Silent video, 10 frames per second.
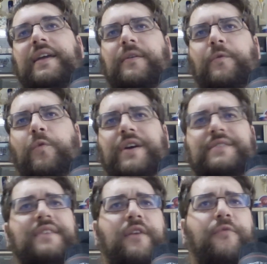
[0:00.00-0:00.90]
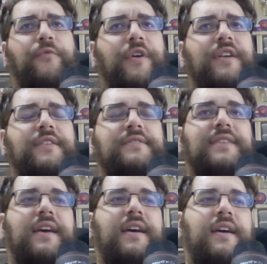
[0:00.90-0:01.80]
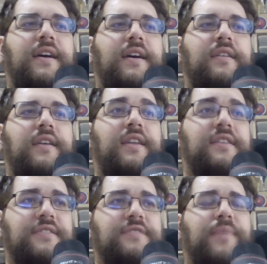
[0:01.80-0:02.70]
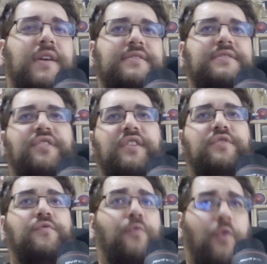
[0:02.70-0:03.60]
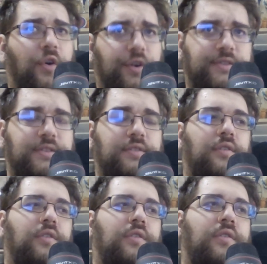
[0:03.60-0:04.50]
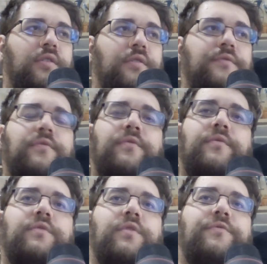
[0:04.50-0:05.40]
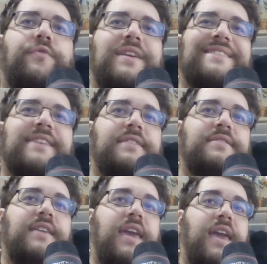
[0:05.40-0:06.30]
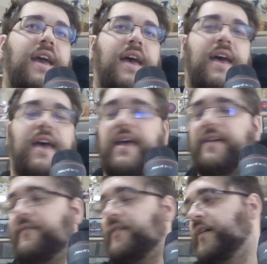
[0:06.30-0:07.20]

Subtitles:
was there first, and in his experience, it's really the worst of the 3 sets he had.